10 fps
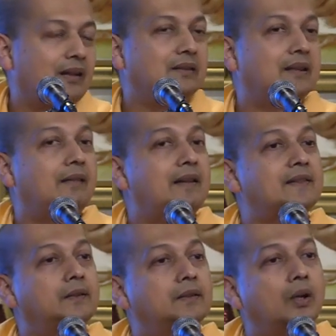There
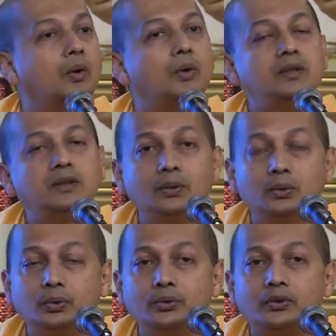is no
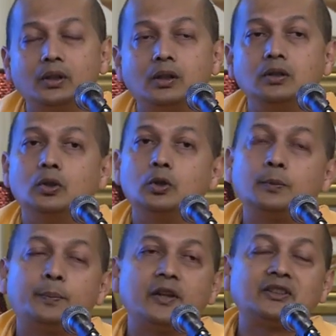use, no
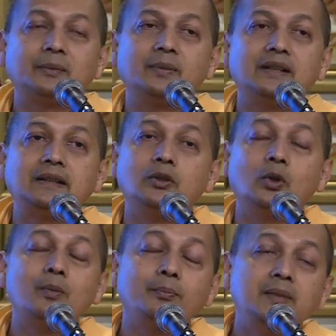possibility,
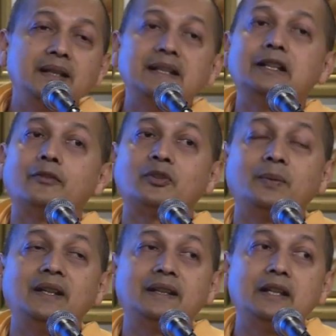no meaning of
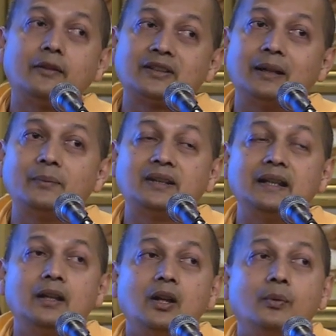speaking of
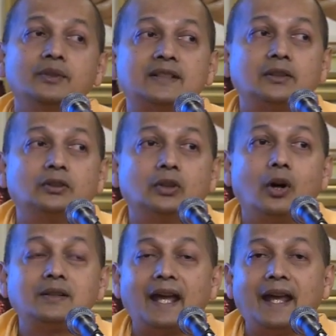something which is
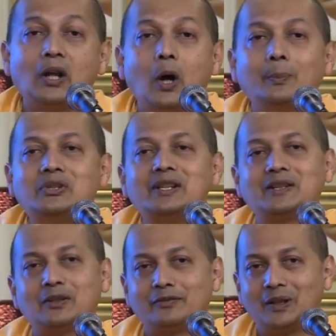not an
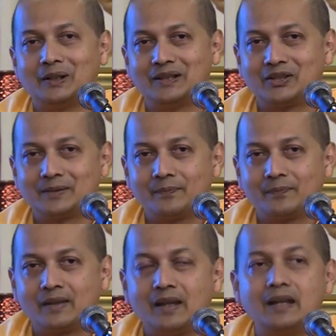object of knowledge.
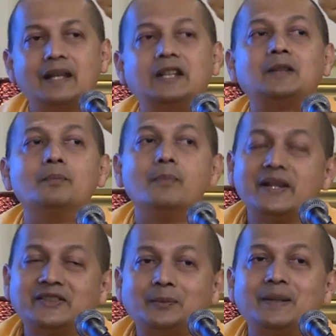It
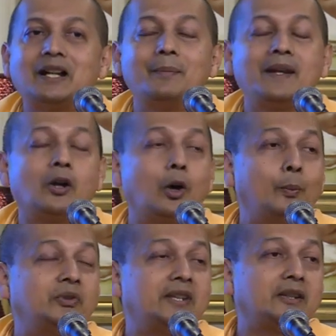must become an
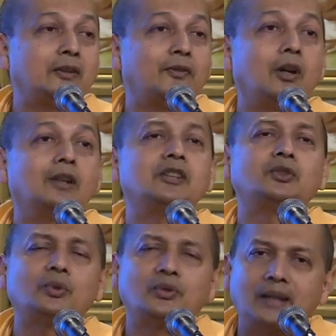object of knowledge
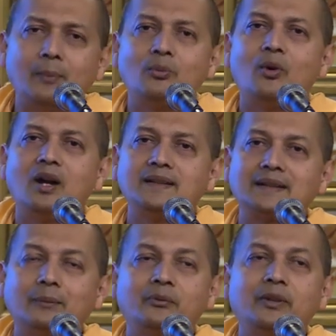to someone,
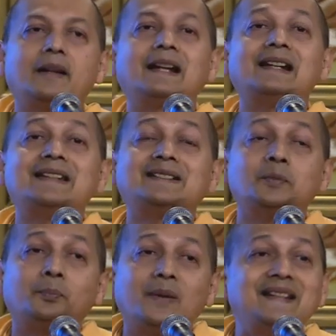somewhere, at least
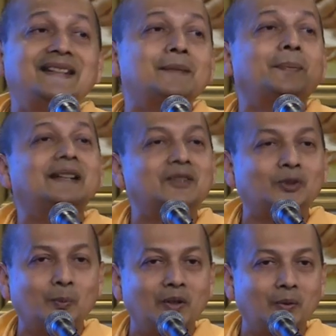in principle it
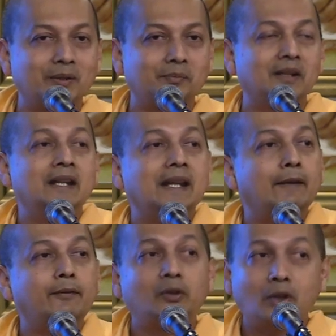should be knowable.
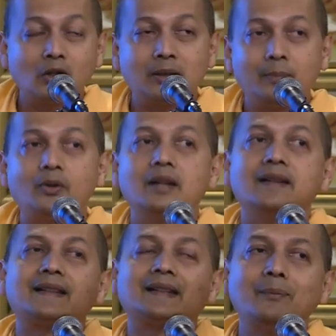If you talk about
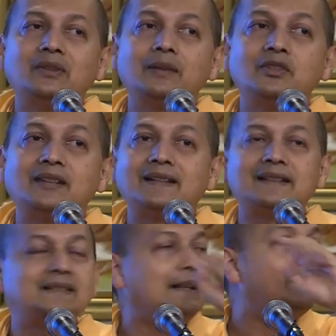something which
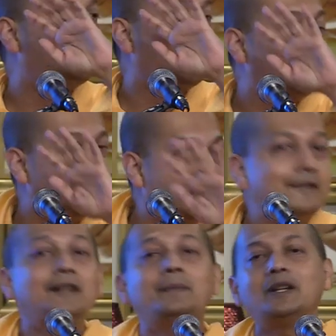exists and which can
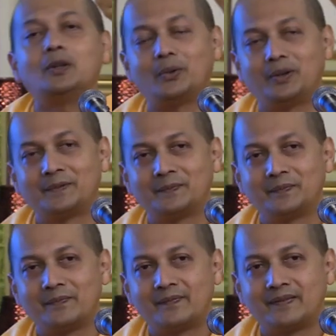never be known,
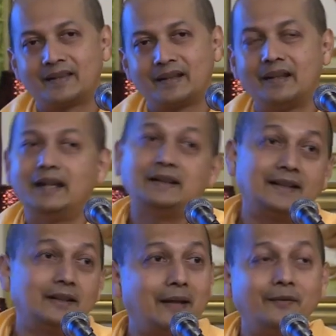if
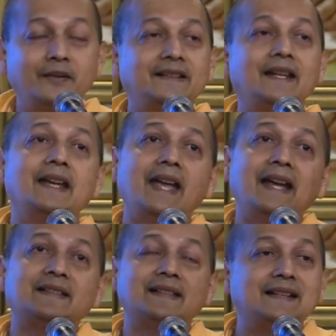you say
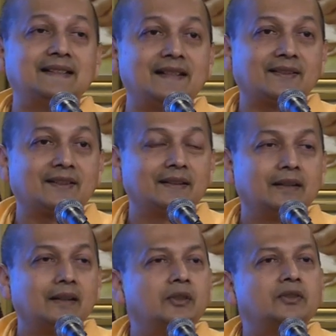X exists,
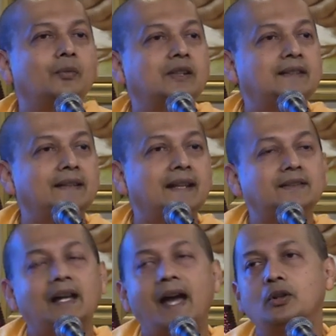you say, what is X?
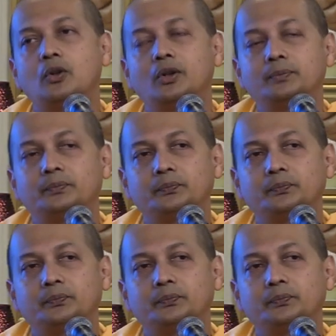I don't know.